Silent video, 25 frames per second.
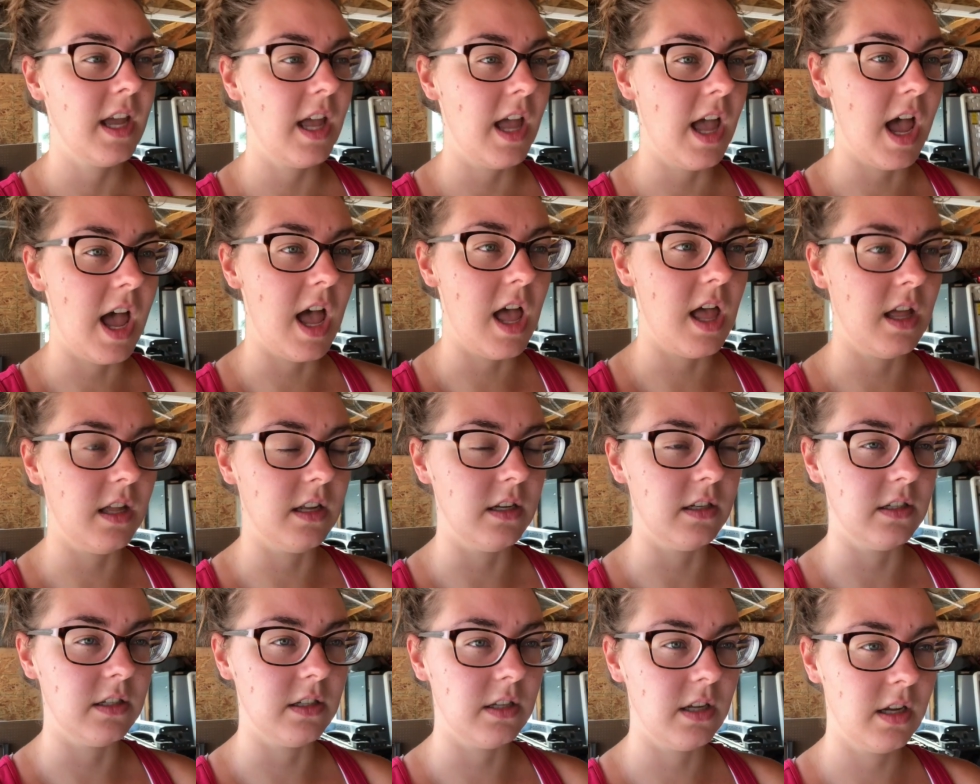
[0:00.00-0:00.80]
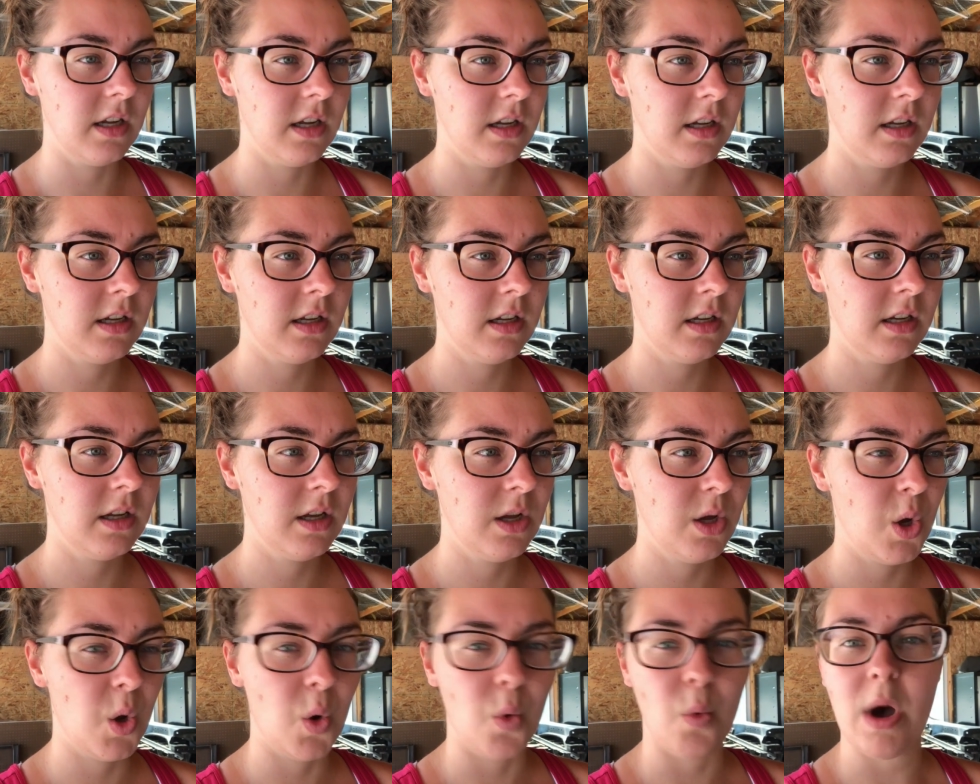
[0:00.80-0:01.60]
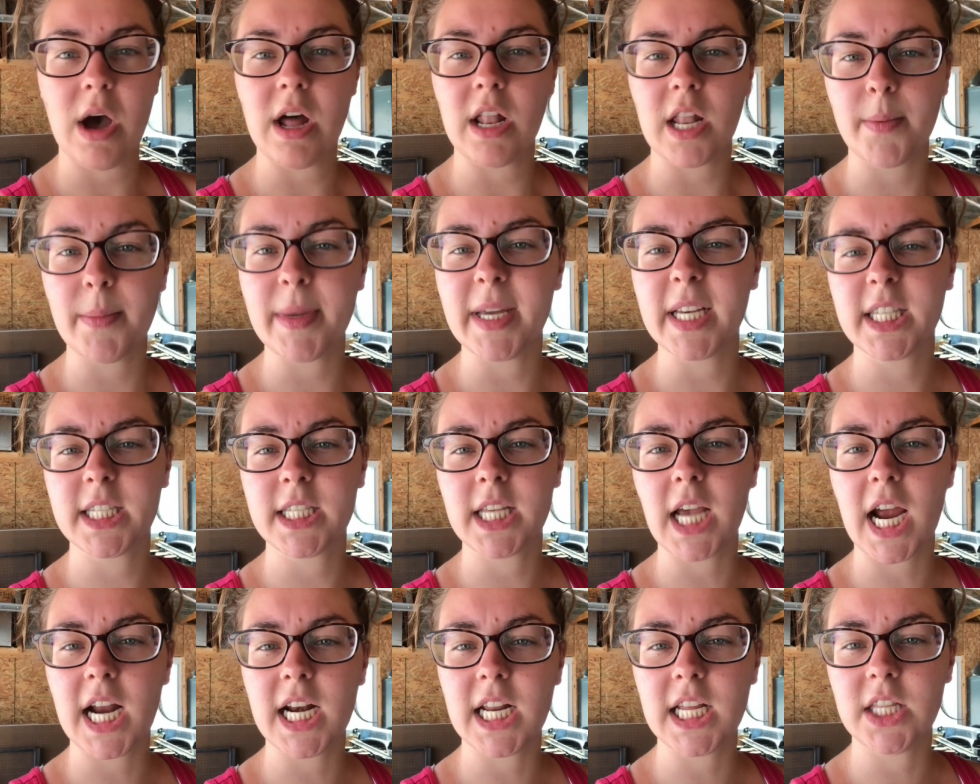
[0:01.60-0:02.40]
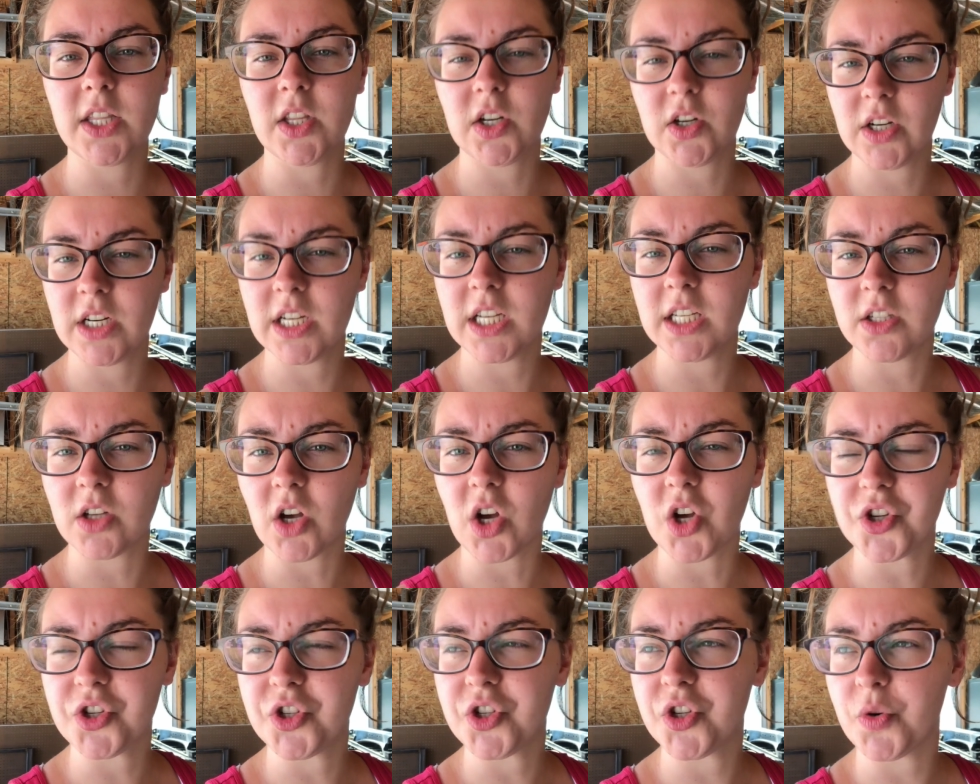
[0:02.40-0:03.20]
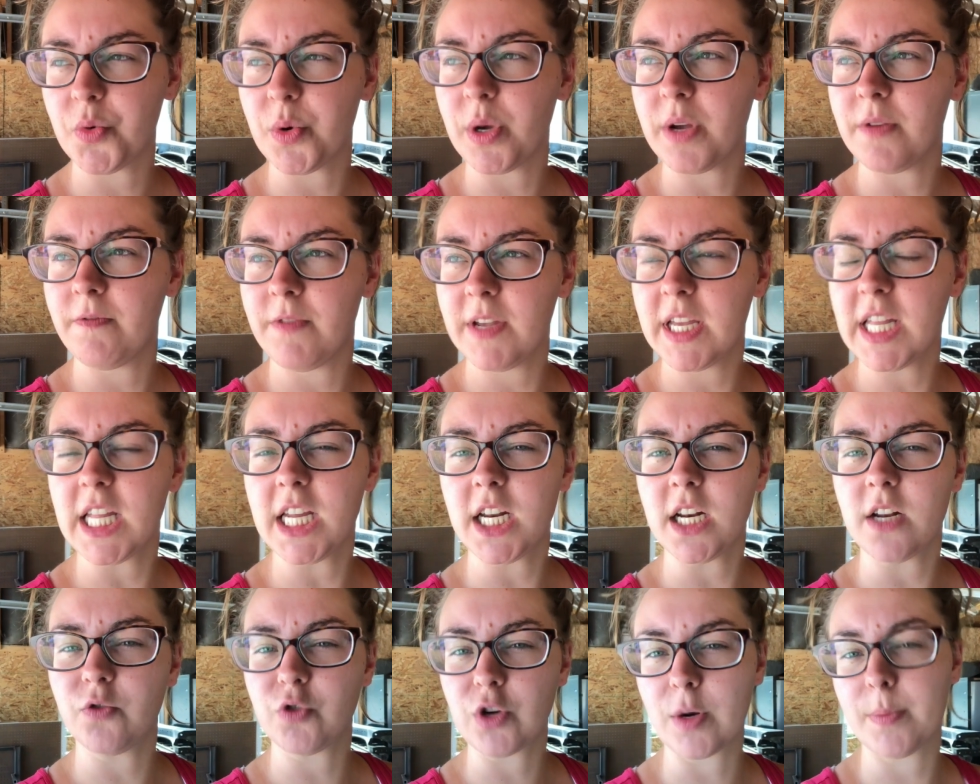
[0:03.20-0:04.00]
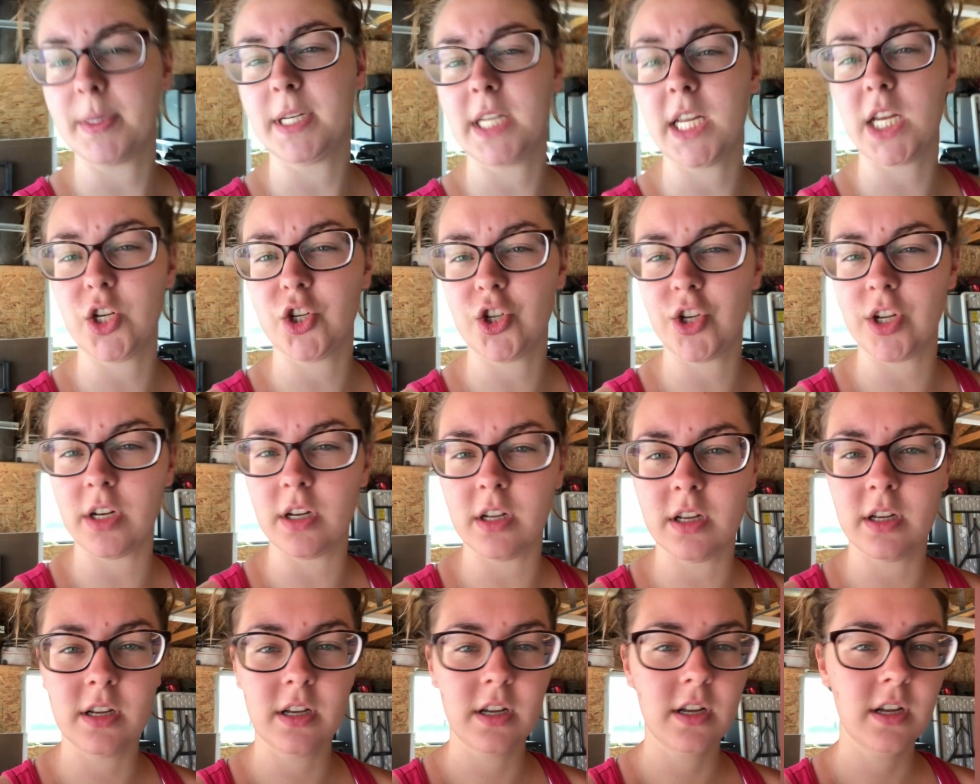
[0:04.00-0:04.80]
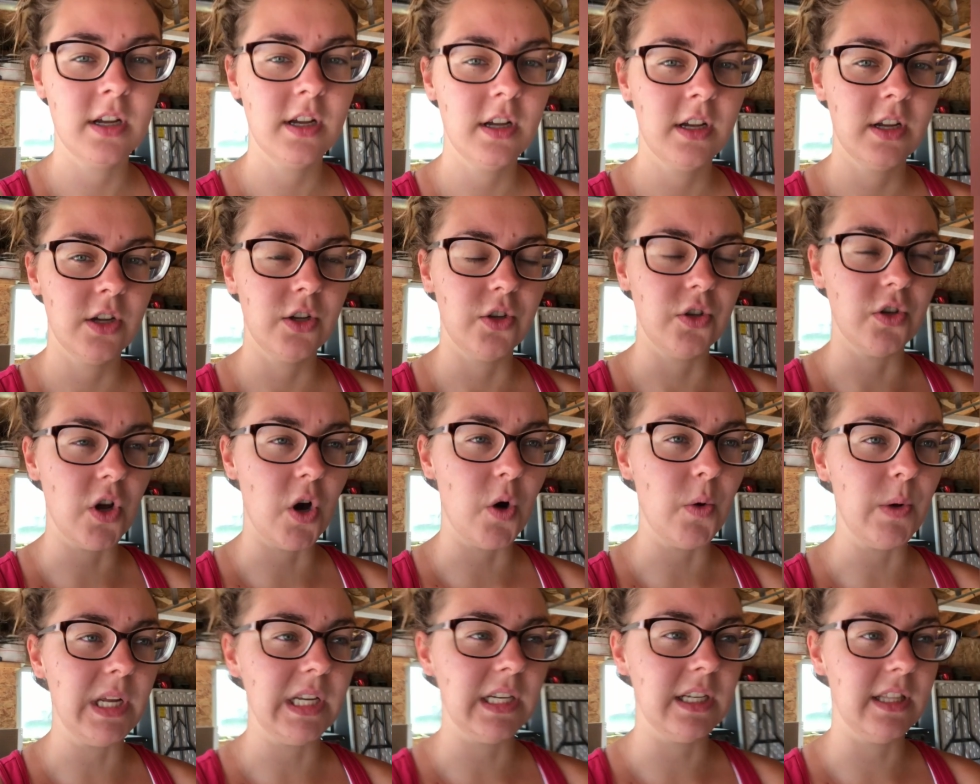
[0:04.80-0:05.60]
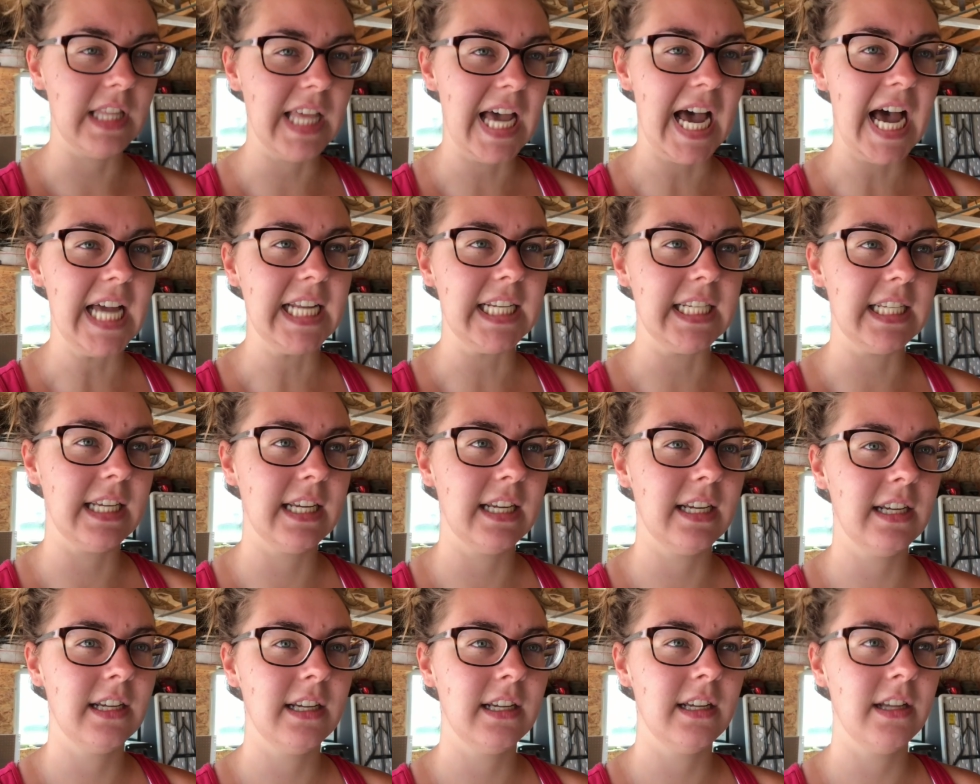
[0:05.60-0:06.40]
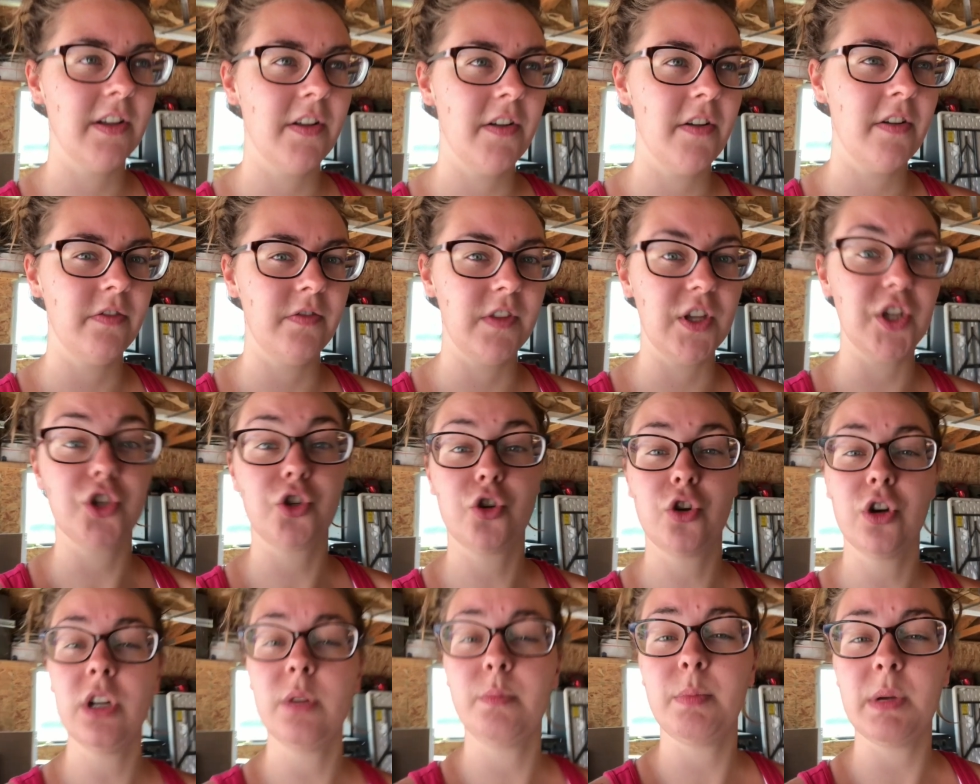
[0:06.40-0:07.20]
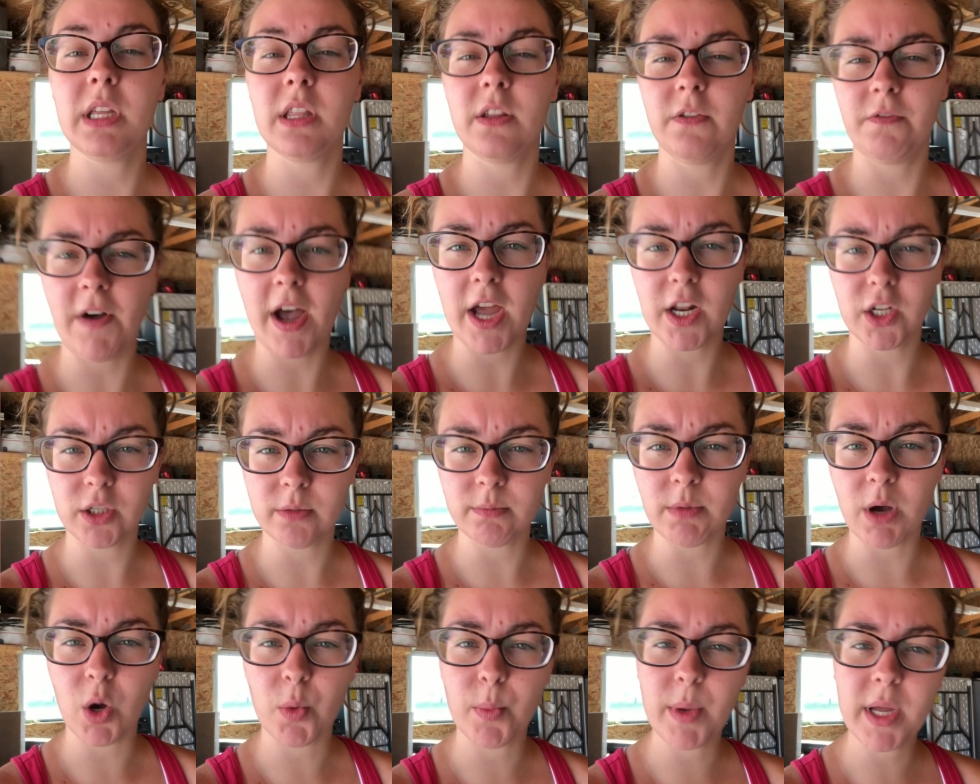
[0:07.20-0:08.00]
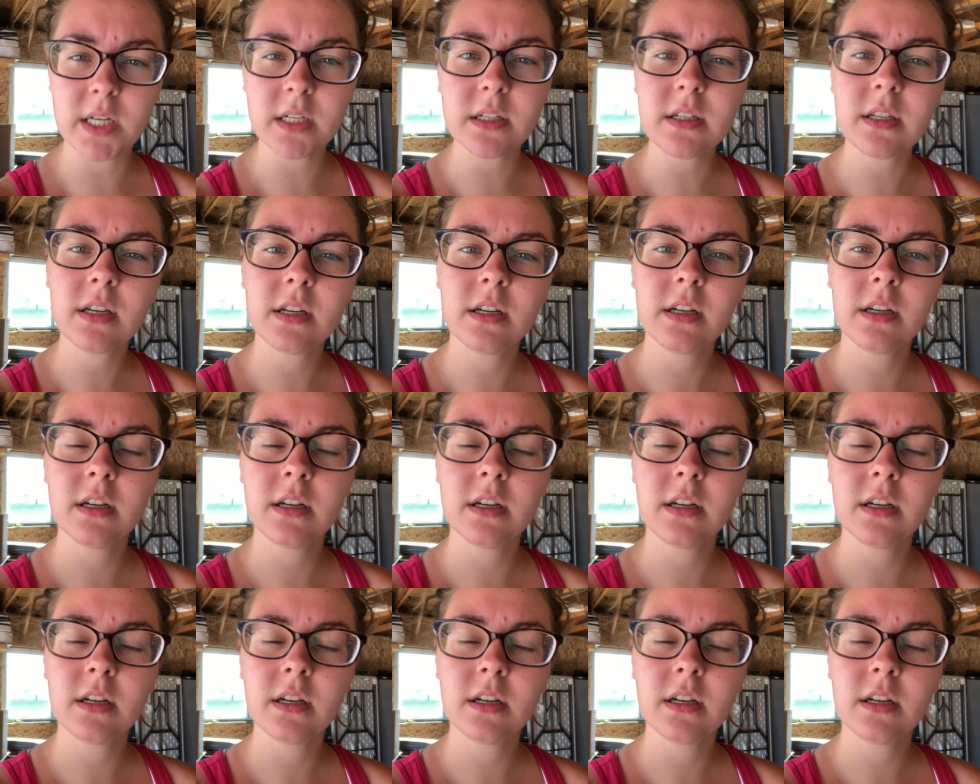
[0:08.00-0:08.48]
And while I'm excited, there is also a feeling of trepidation, knowing that this could be the final moment,